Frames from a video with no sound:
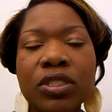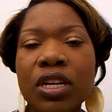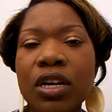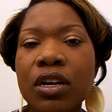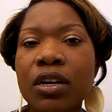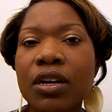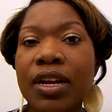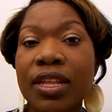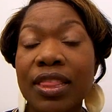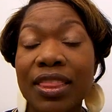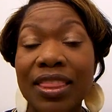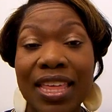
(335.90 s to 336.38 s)

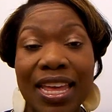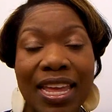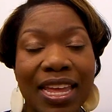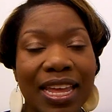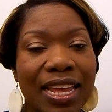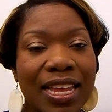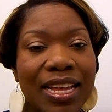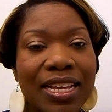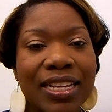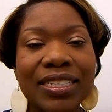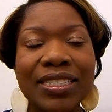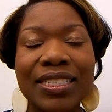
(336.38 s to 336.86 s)
Those are
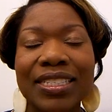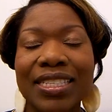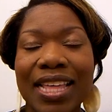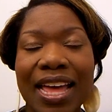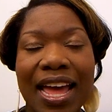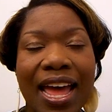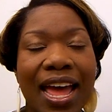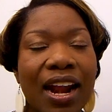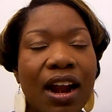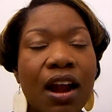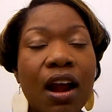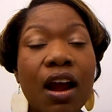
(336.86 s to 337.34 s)

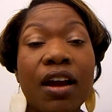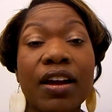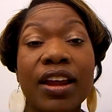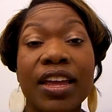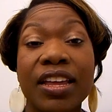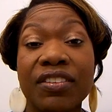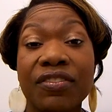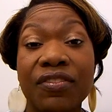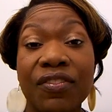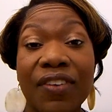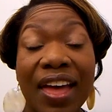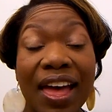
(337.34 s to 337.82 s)
things
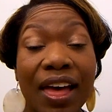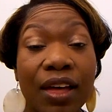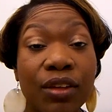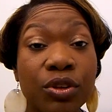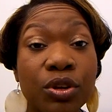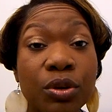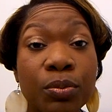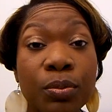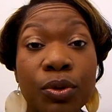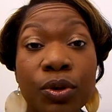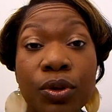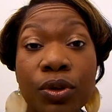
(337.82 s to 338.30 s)
that are
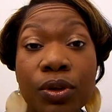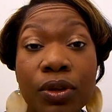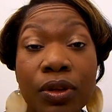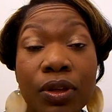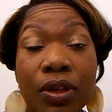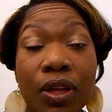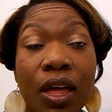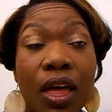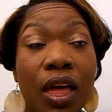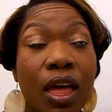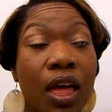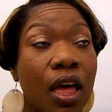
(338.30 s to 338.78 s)

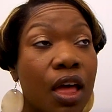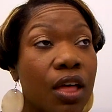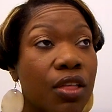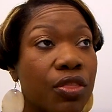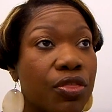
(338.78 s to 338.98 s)
invaluable.